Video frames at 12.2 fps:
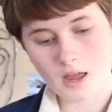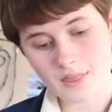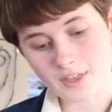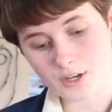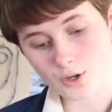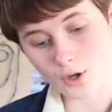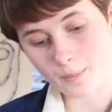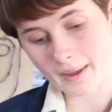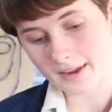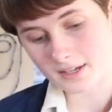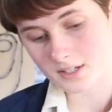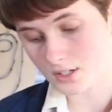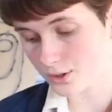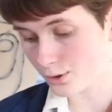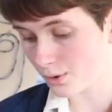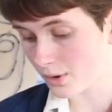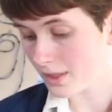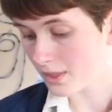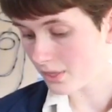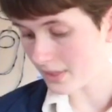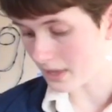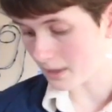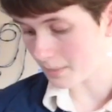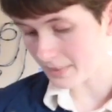and then you go back to
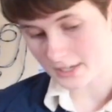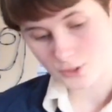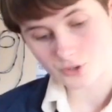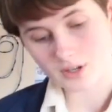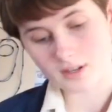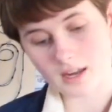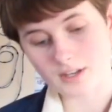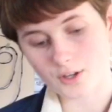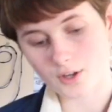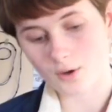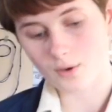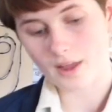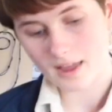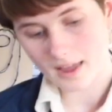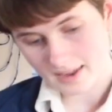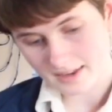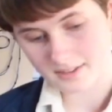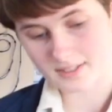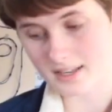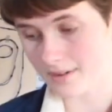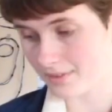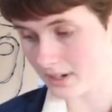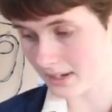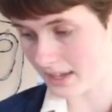the B string and you go 8,
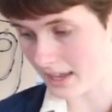7